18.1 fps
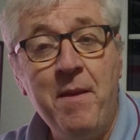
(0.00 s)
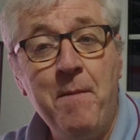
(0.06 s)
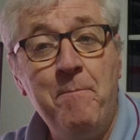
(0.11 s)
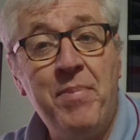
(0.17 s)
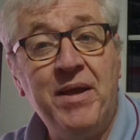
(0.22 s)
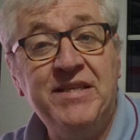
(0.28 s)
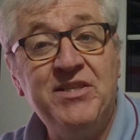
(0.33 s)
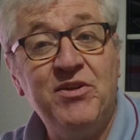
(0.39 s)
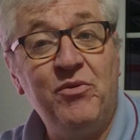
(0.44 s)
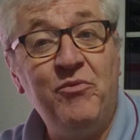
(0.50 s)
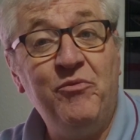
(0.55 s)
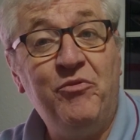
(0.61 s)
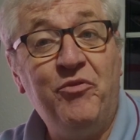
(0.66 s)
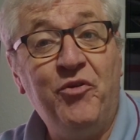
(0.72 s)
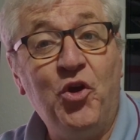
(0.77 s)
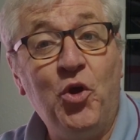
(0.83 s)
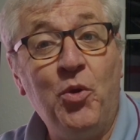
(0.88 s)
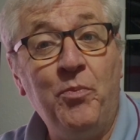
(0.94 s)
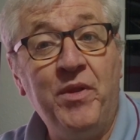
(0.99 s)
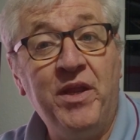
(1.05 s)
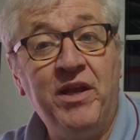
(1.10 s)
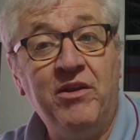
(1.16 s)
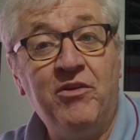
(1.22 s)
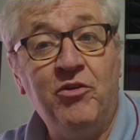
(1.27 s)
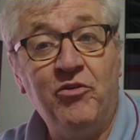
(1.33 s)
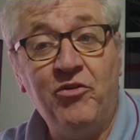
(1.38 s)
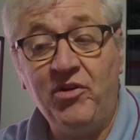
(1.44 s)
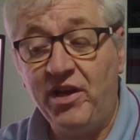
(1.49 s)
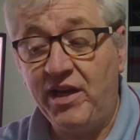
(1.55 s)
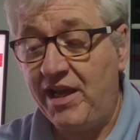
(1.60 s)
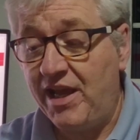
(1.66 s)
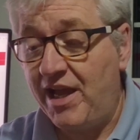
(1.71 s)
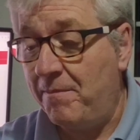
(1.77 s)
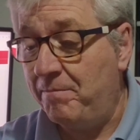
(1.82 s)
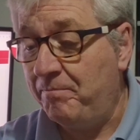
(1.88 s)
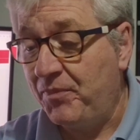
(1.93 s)
better informed than I currently
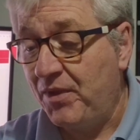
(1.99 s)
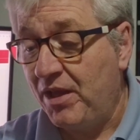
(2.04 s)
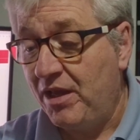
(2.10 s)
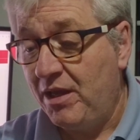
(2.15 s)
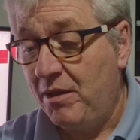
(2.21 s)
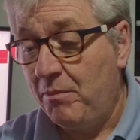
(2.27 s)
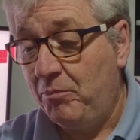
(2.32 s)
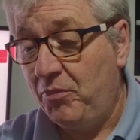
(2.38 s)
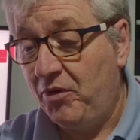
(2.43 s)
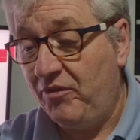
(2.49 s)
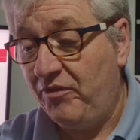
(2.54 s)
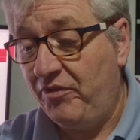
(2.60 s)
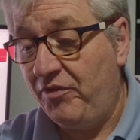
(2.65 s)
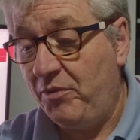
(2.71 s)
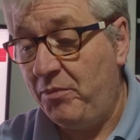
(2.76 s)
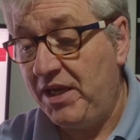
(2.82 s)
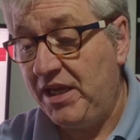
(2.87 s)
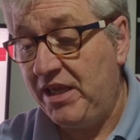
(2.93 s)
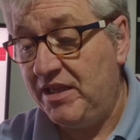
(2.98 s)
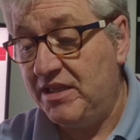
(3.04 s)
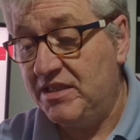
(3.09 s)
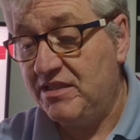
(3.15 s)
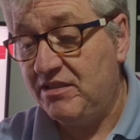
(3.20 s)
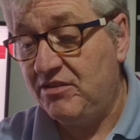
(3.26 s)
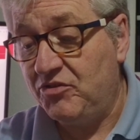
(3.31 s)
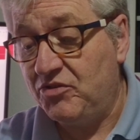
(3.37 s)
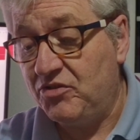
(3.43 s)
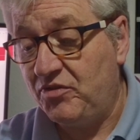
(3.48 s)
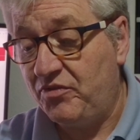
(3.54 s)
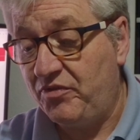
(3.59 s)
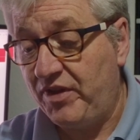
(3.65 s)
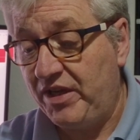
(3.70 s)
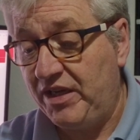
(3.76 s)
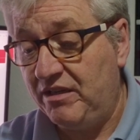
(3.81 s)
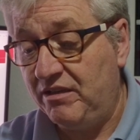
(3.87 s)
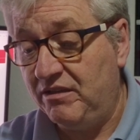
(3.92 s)
am. But for me, this does
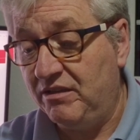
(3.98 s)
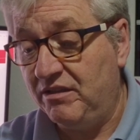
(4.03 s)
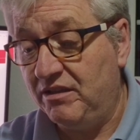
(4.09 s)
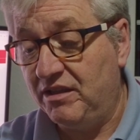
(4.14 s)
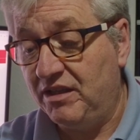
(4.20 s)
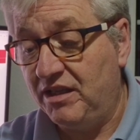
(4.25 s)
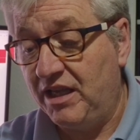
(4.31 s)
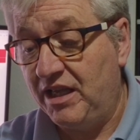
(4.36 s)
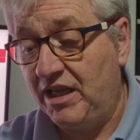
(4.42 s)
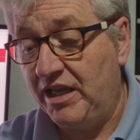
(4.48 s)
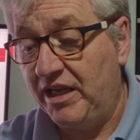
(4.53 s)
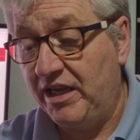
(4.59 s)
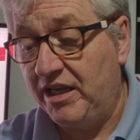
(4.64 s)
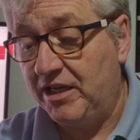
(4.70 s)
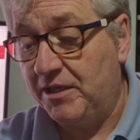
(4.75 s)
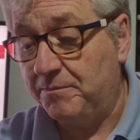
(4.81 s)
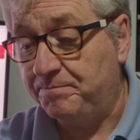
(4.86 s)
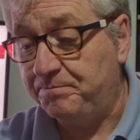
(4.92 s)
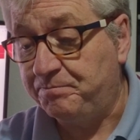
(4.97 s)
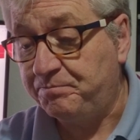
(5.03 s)
feel like